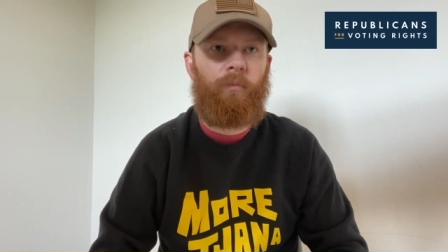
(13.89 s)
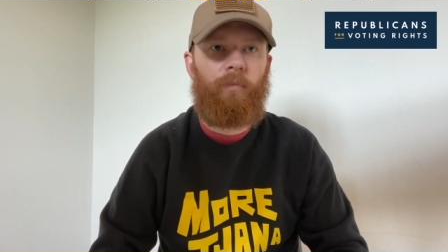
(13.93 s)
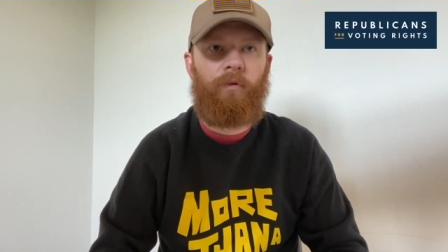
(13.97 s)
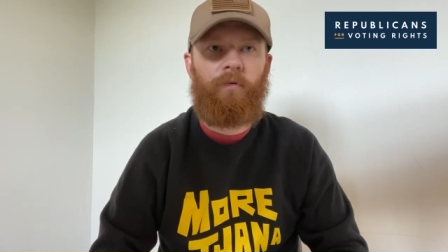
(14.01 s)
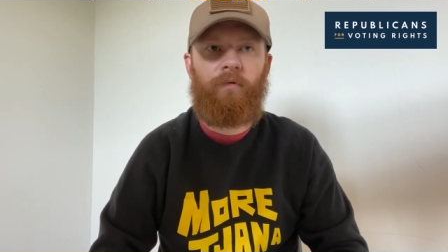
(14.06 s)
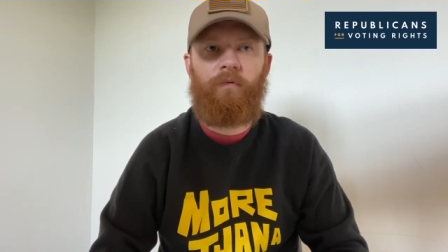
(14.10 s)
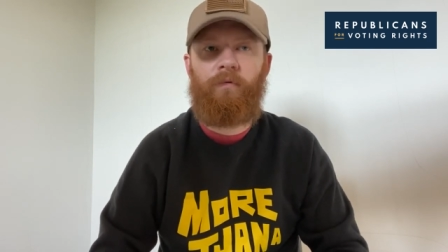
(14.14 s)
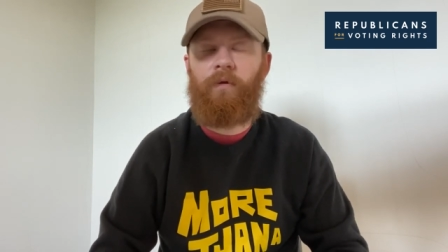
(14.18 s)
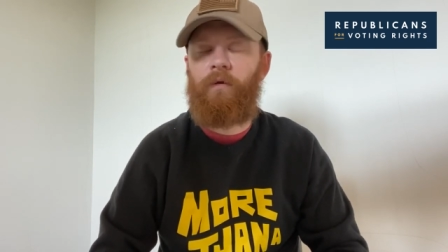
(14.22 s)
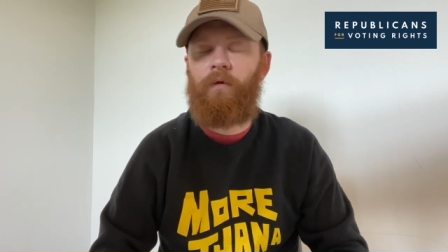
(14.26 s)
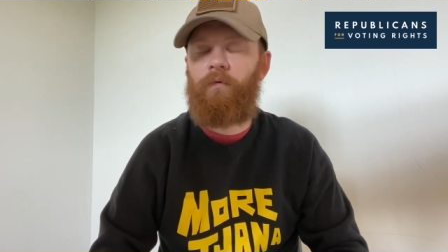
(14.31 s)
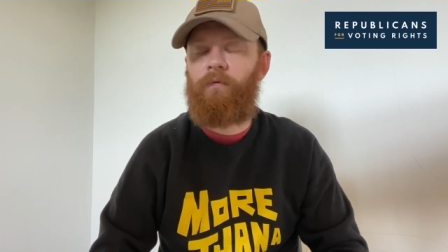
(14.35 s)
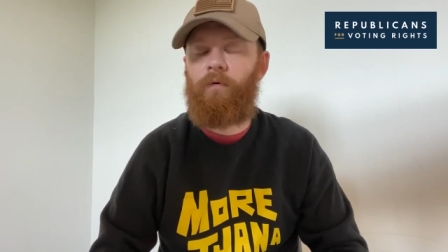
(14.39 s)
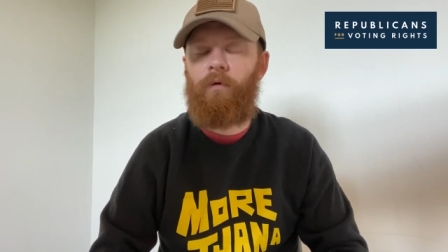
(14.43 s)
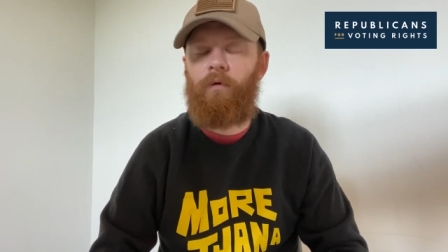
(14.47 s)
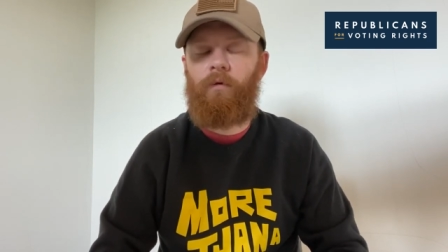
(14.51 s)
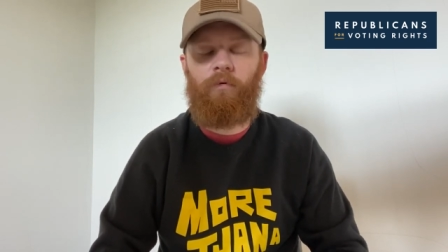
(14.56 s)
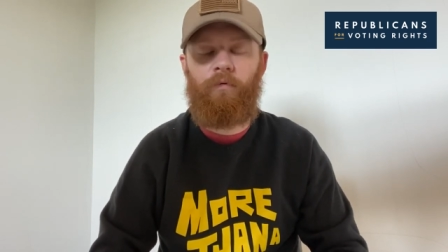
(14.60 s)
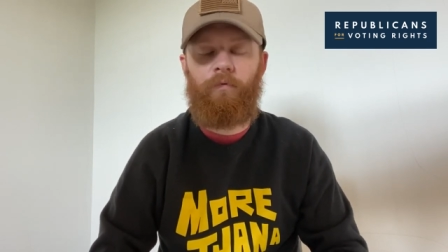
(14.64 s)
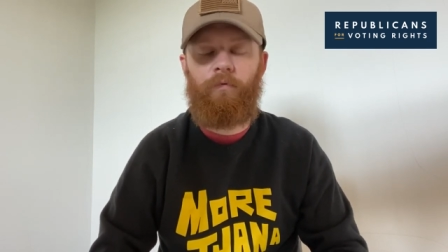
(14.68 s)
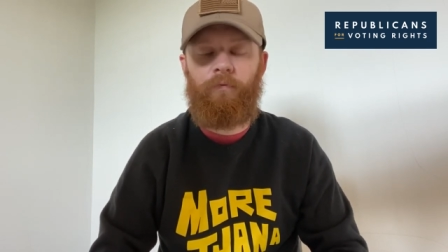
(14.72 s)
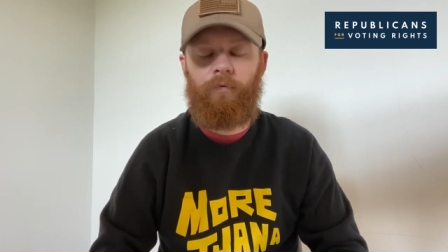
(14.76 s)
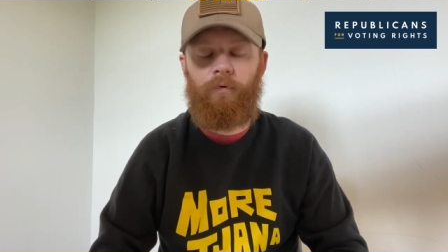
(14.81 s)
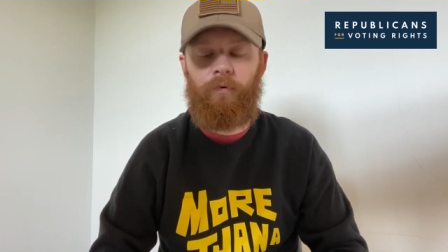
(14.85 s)
but states all
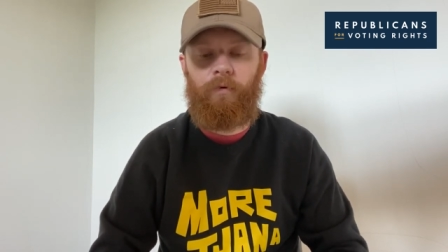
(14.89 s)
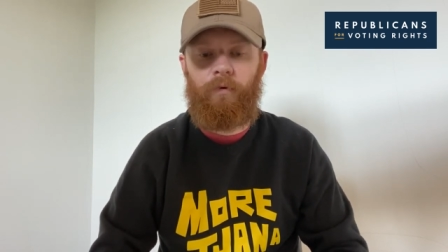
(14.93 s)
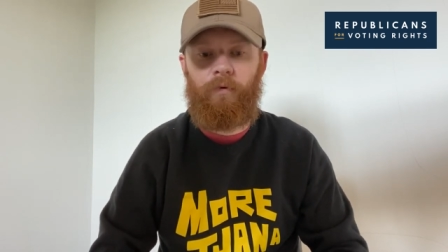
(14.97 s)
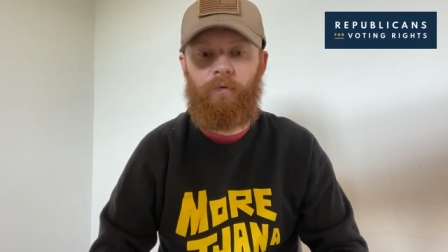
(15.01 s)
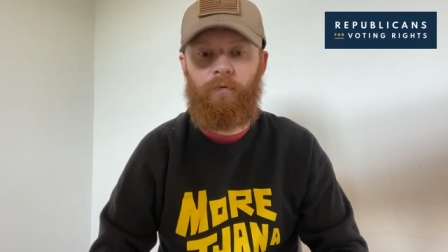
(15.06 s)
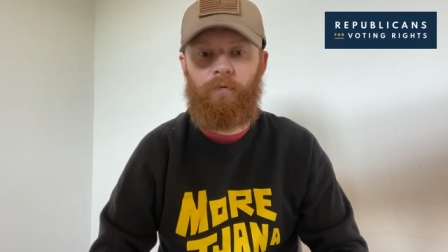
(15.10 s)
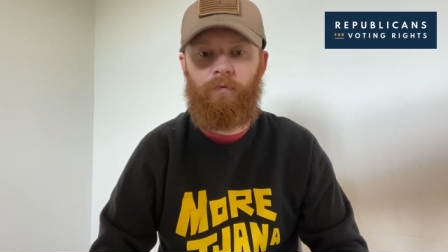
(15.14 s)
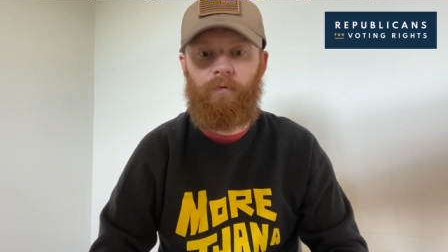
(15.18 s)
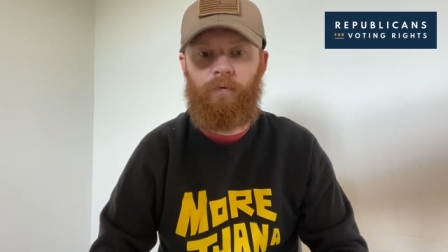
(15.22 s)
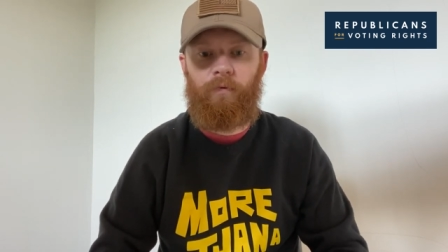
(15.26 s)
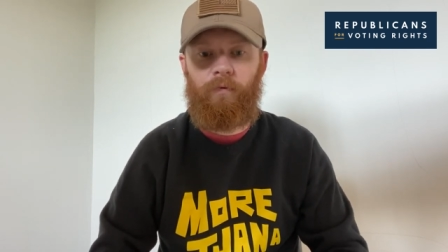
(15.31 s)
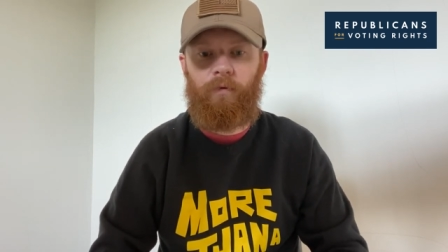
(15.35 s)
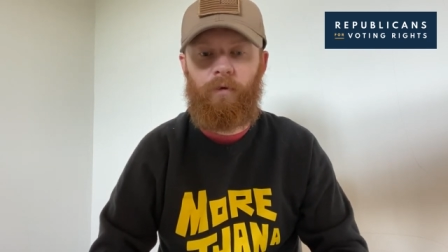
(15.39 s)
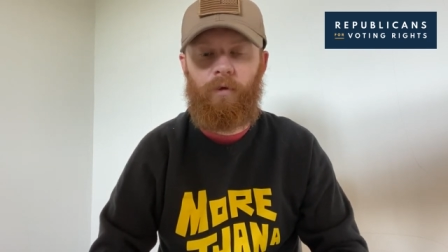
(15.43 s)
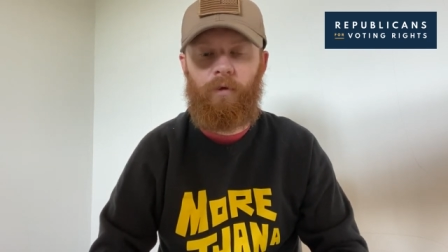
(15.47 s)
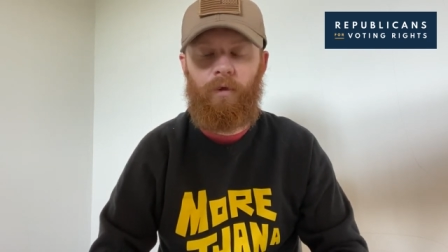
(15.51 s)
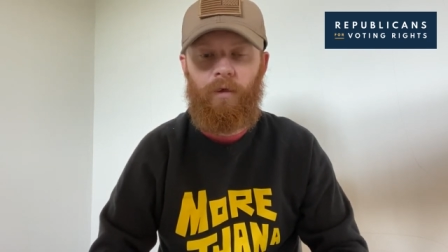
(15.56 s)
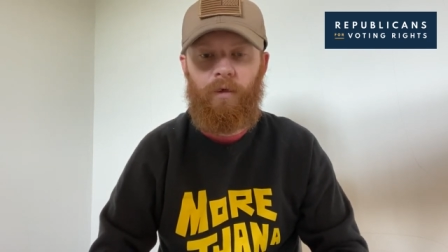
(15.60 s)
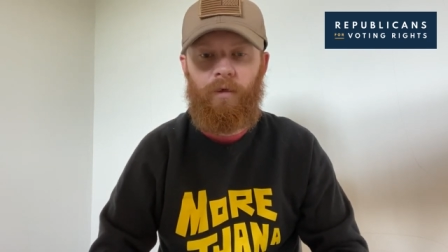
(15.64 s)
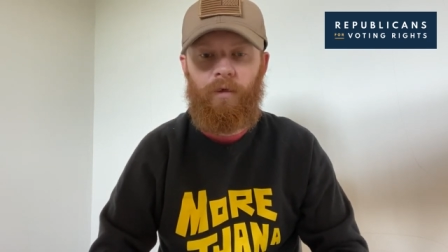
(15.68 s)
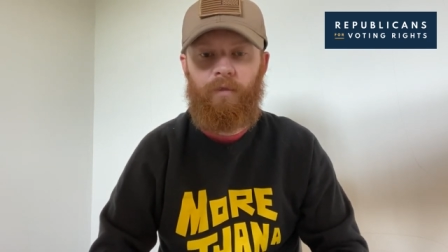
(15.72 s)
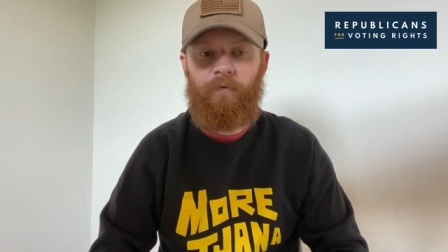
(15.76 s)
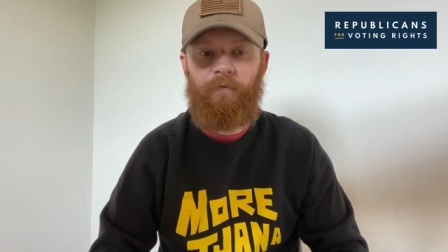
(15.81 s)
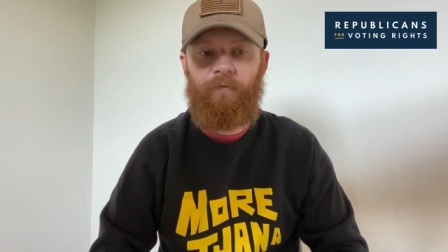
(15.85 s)
over, is the,
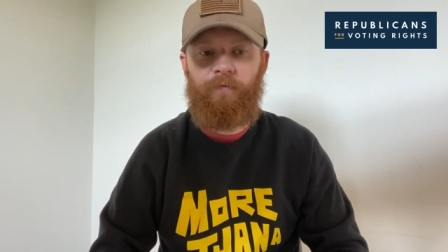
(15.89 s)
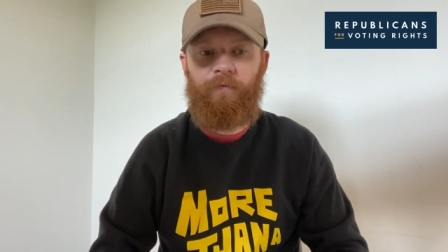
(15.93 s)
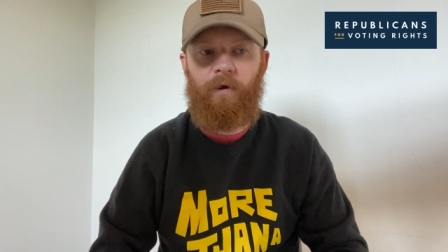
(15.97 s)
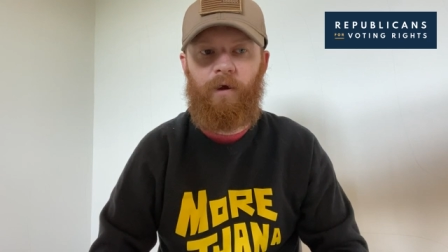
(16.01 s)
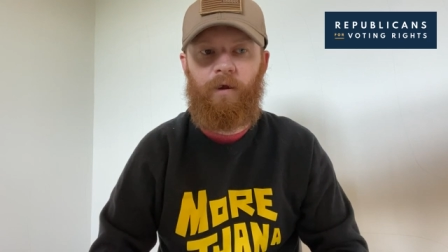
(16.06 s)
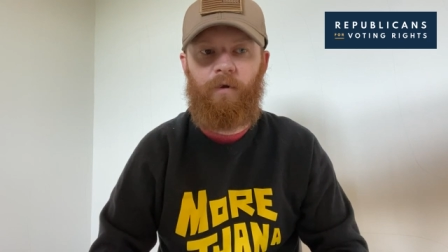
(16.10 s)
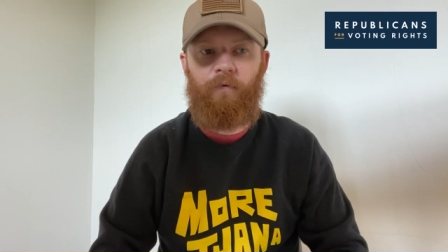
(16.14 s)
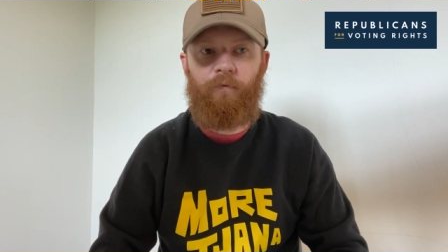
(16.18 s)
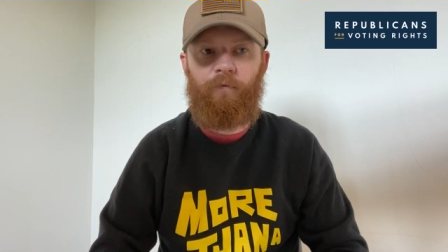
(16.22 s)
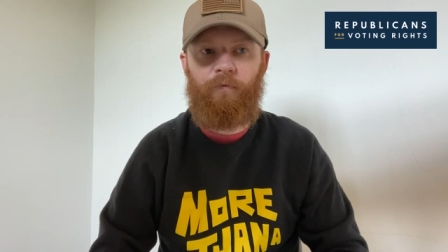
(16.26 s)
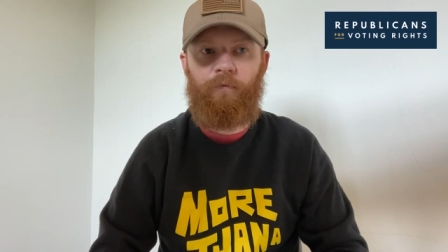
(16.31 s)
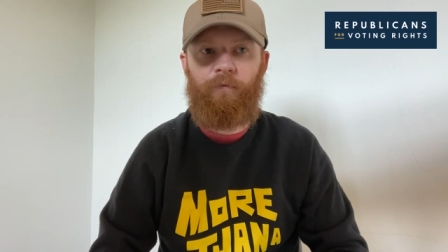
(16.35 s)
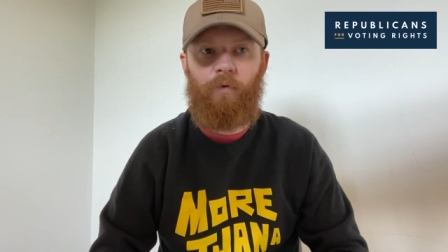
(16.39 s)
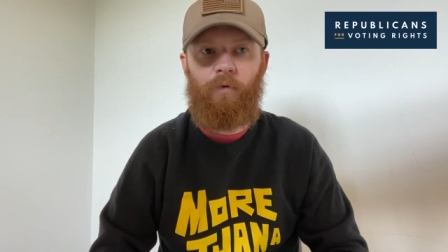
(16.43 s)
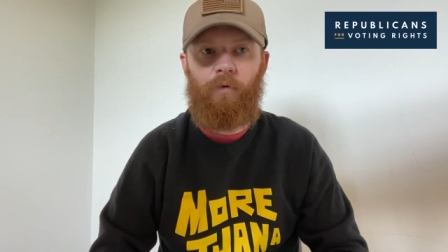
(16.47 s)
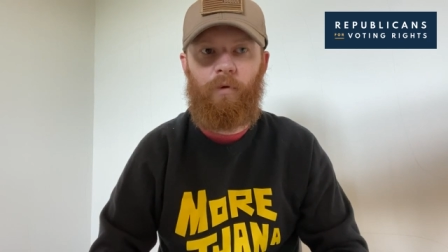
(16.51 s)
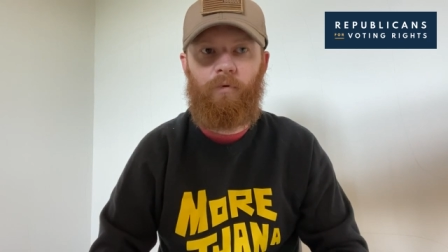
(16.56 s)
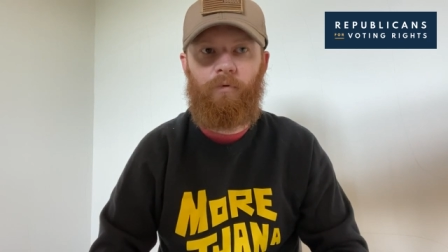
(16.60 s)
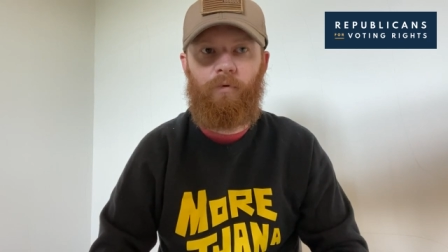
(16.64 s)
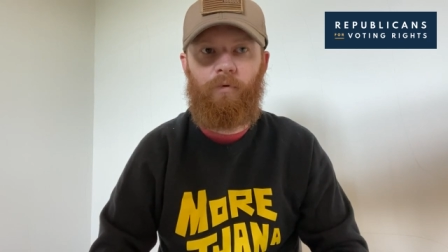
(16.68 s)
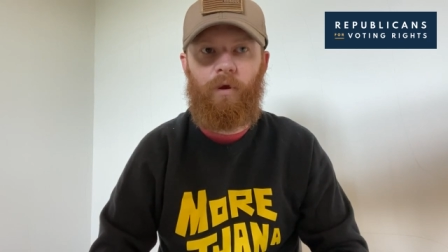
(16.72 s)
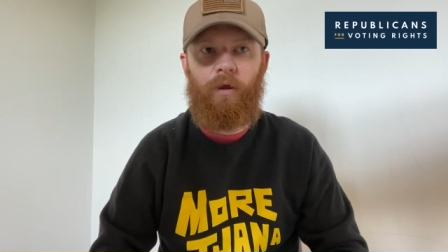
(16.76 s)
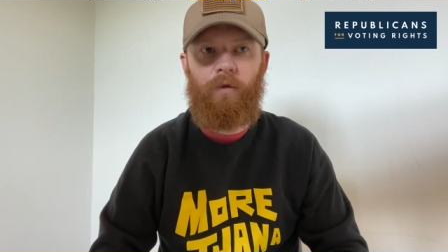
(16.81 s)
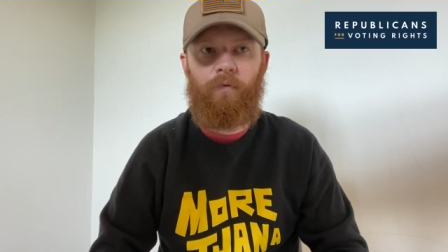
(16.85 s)
the fight over
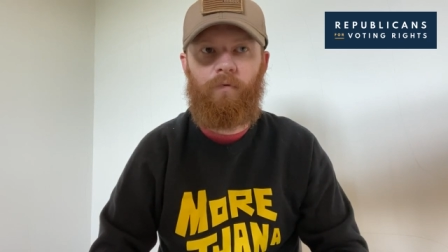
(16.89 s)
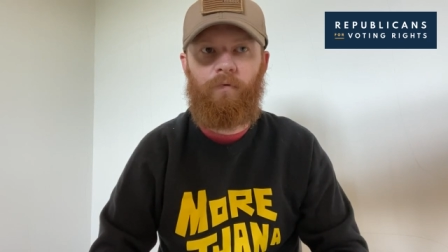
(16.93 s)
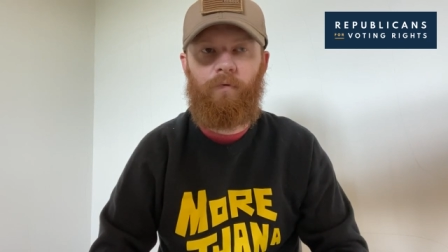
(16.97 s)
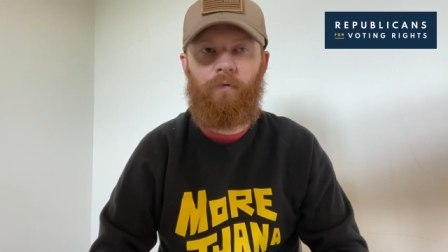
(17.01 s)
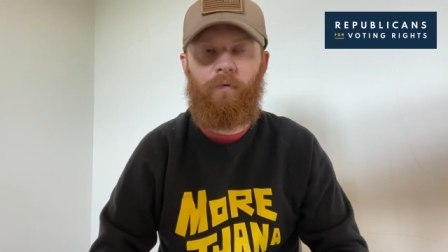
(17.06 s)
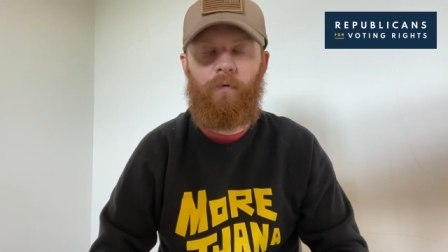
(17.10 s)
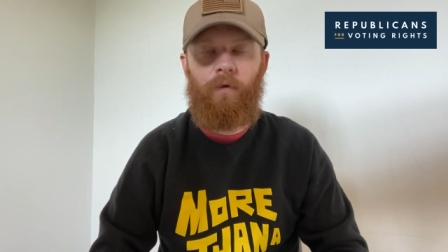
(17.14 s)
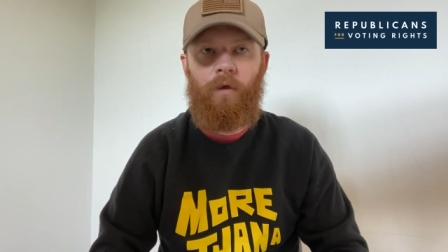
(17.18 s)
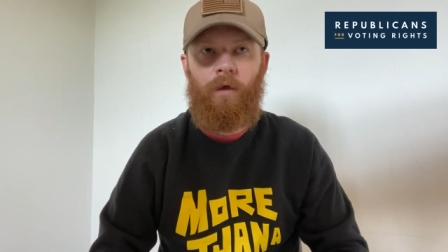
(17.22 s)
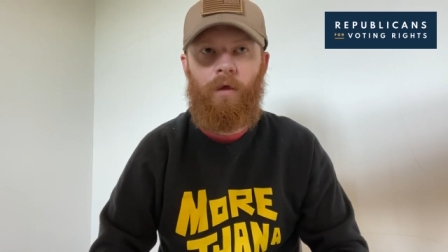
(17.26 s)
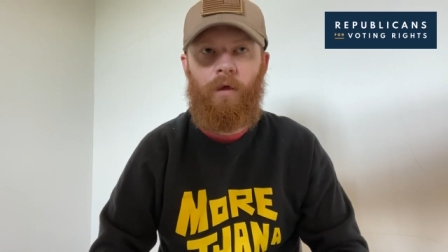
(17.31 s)
voting rights.